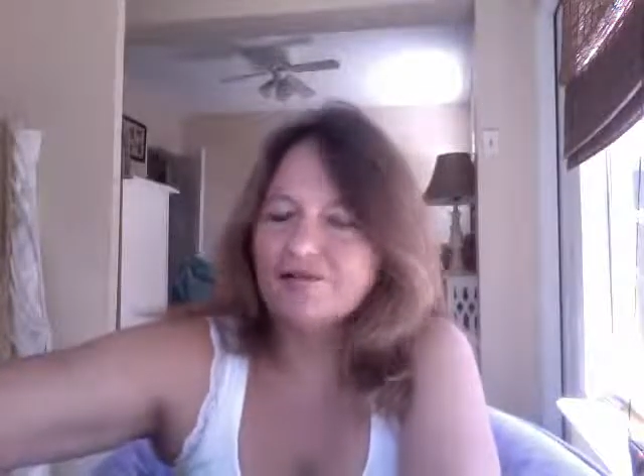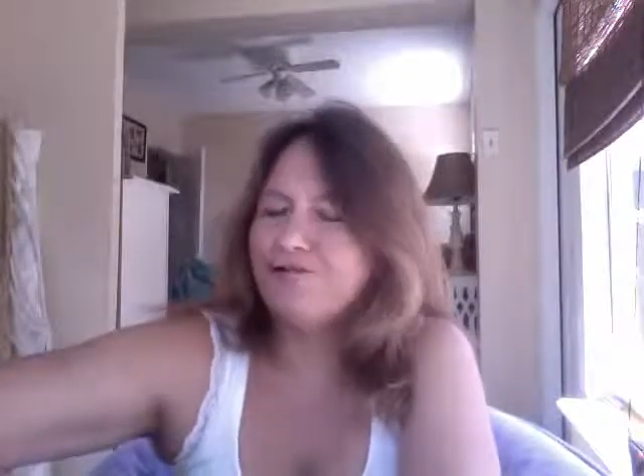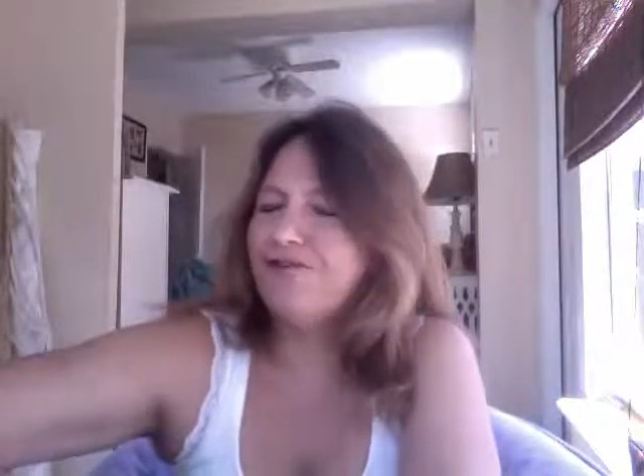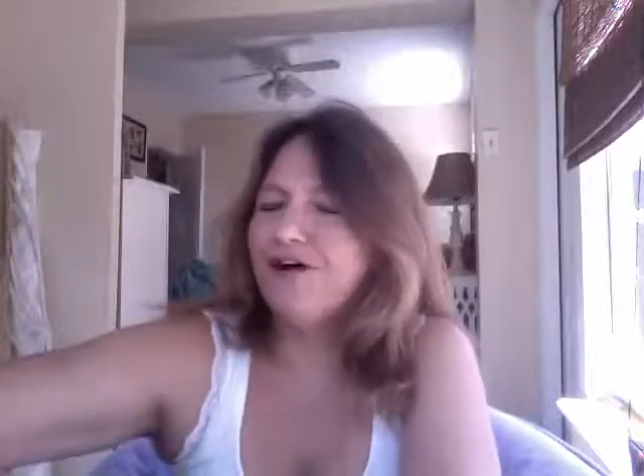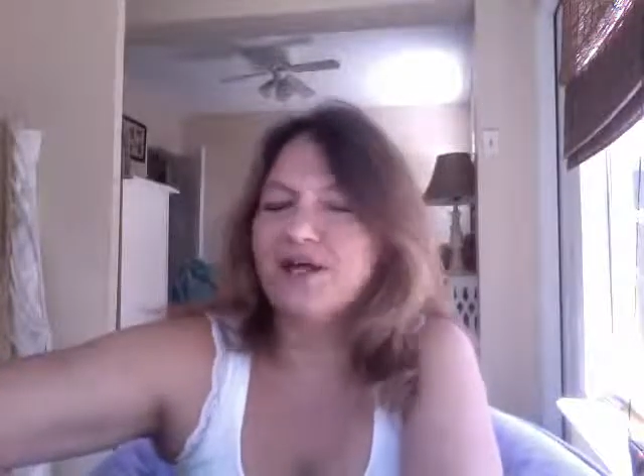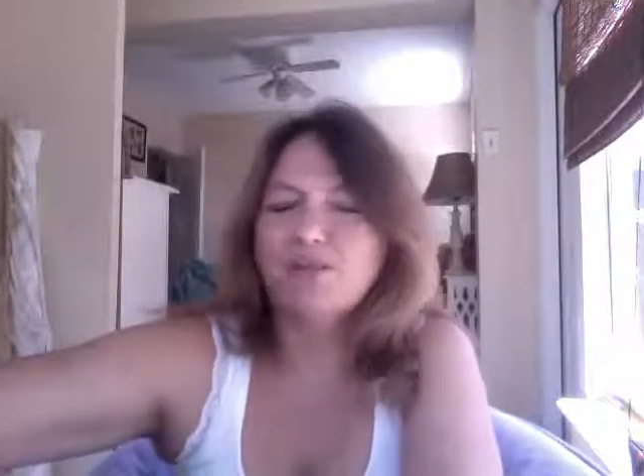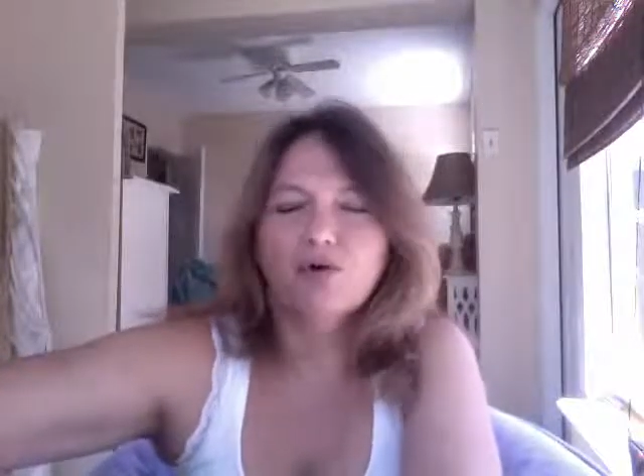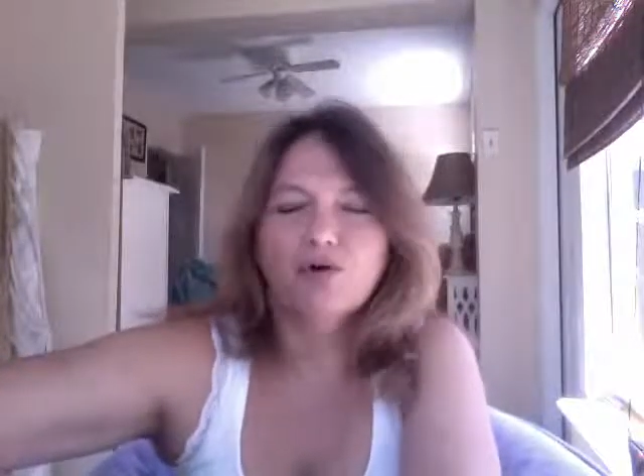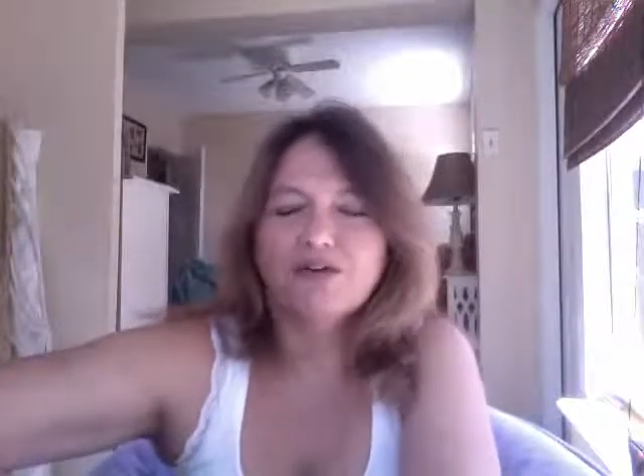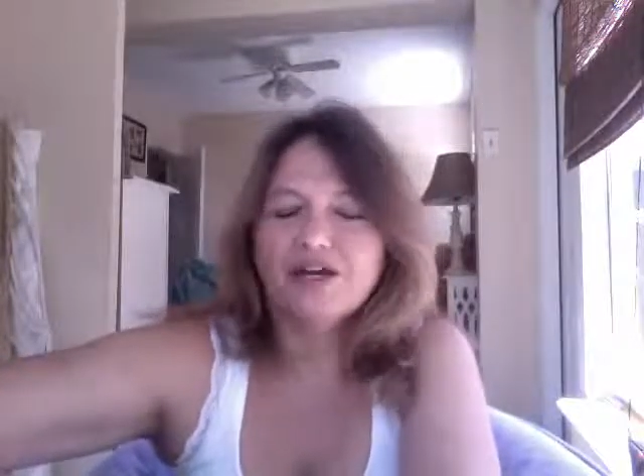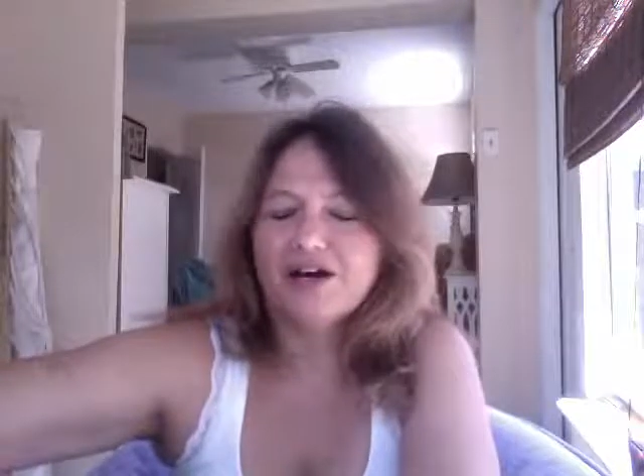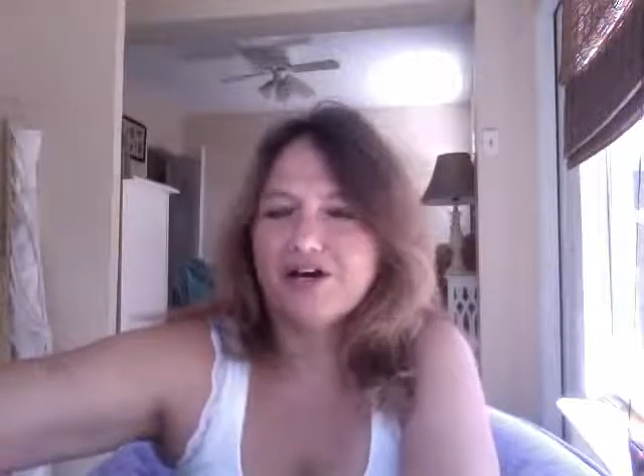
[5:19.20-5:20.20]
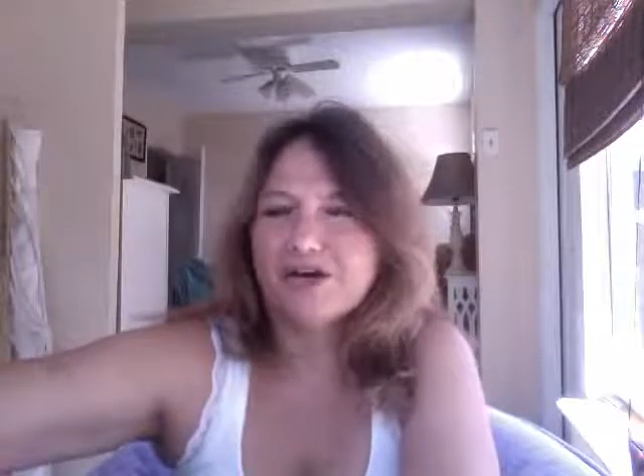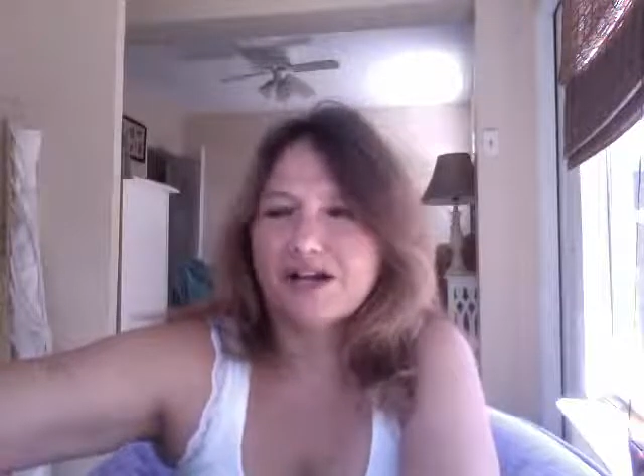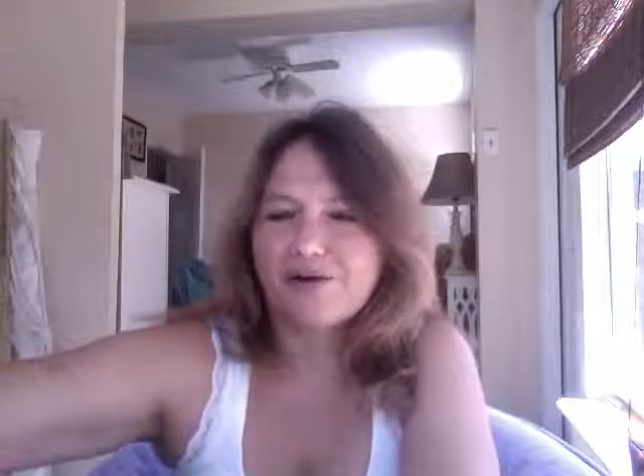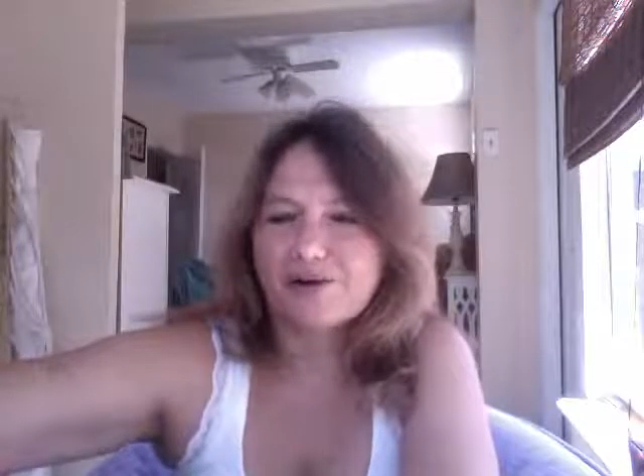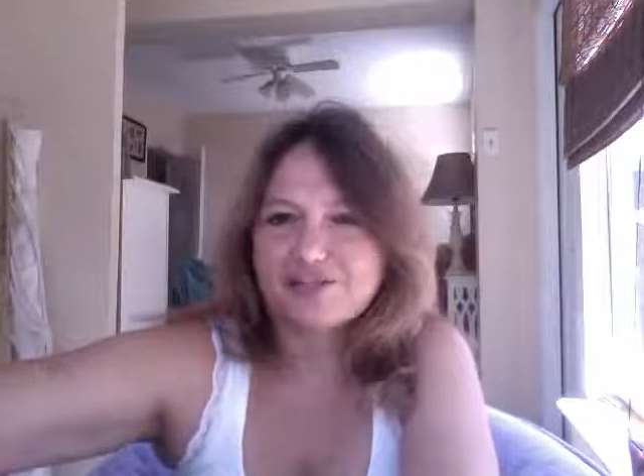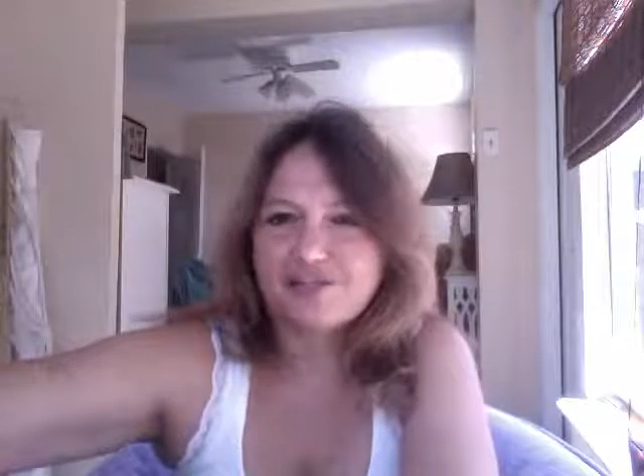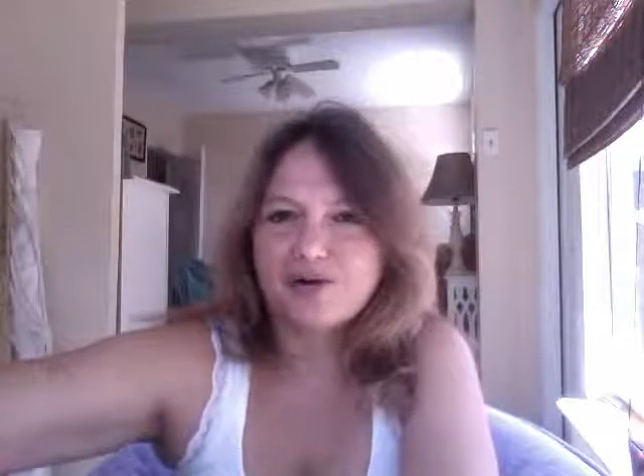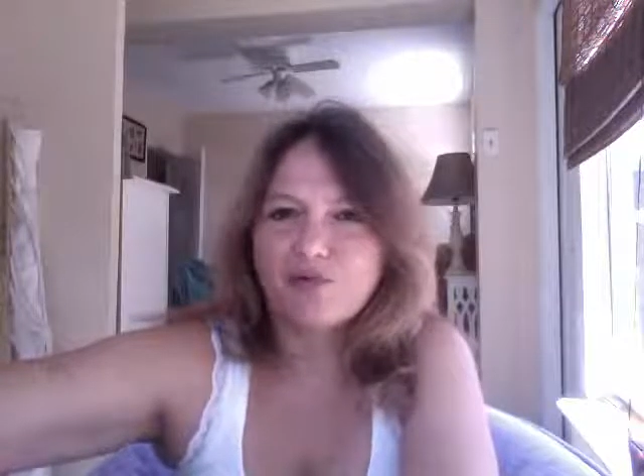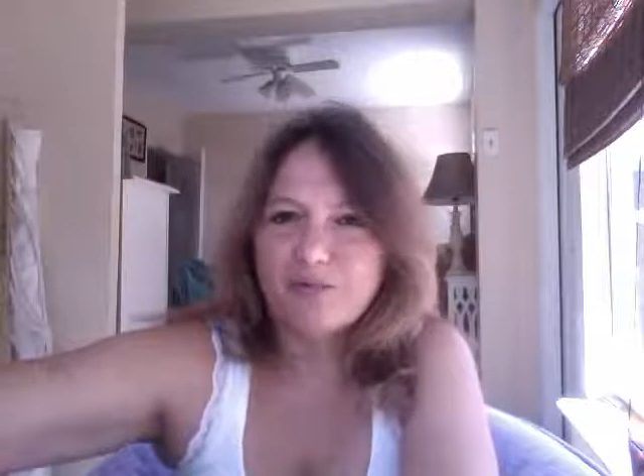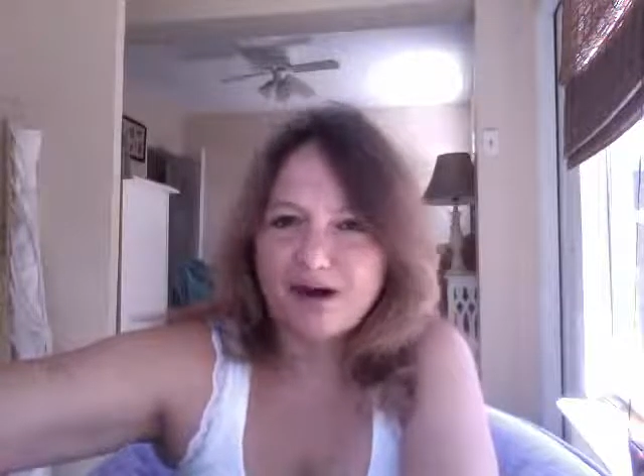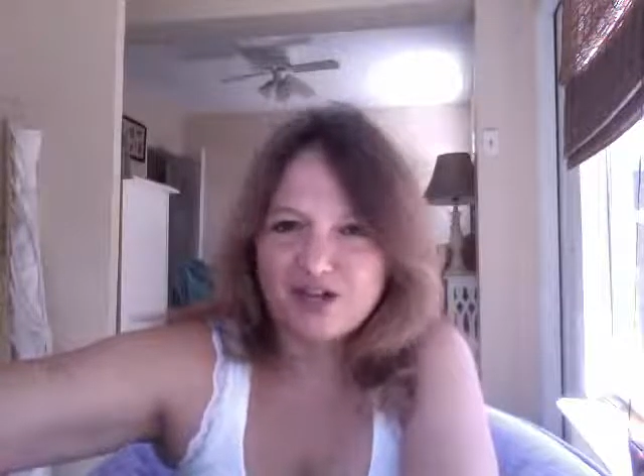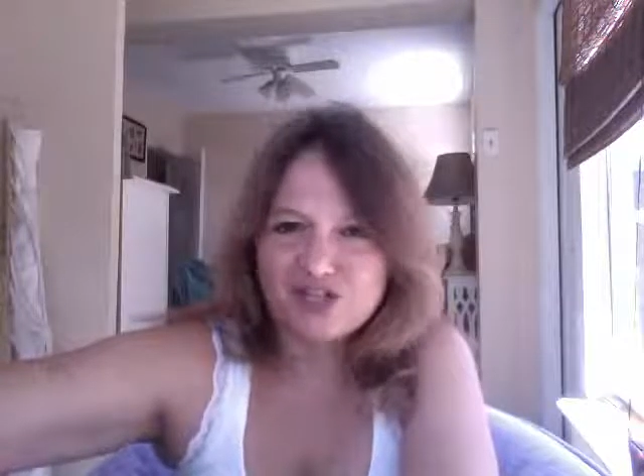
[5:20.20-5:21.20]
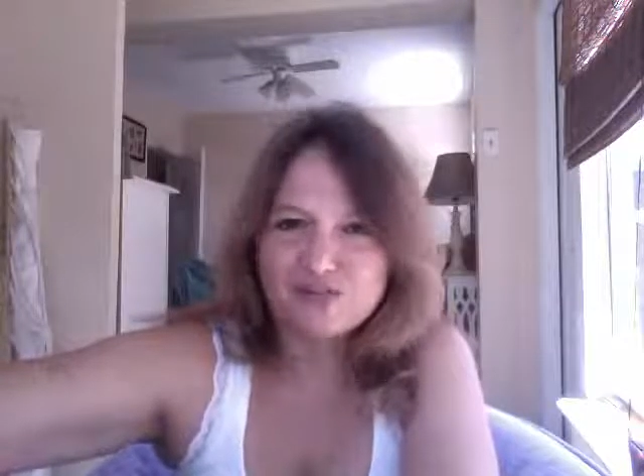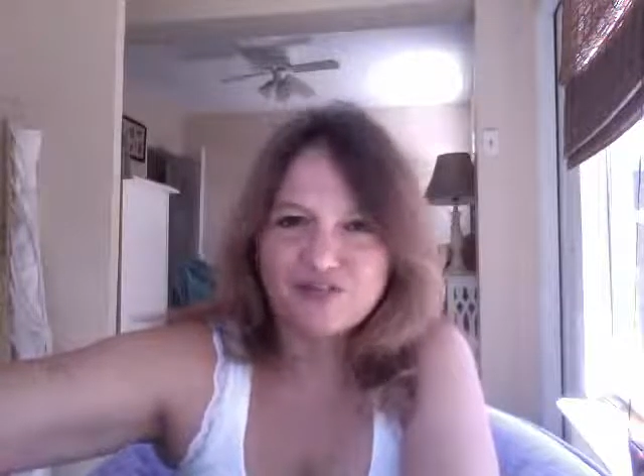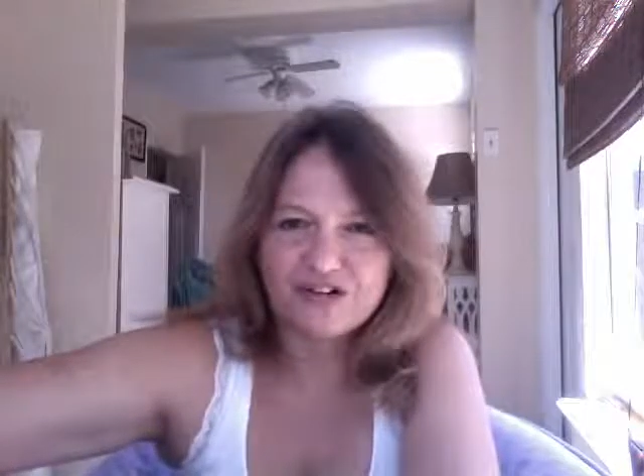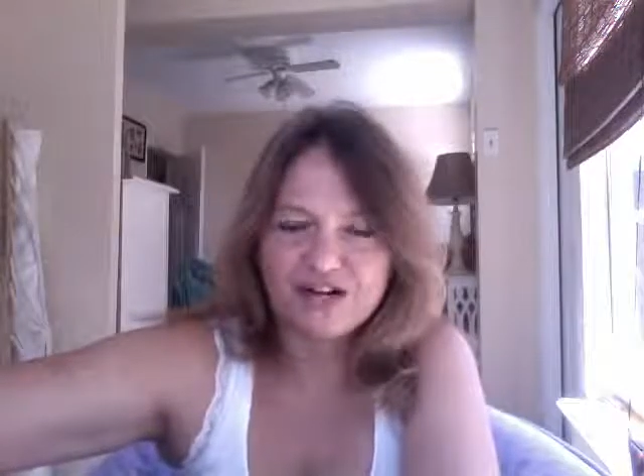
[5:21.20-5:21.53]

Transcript: funny movie, hilarious, and it reminds me of it,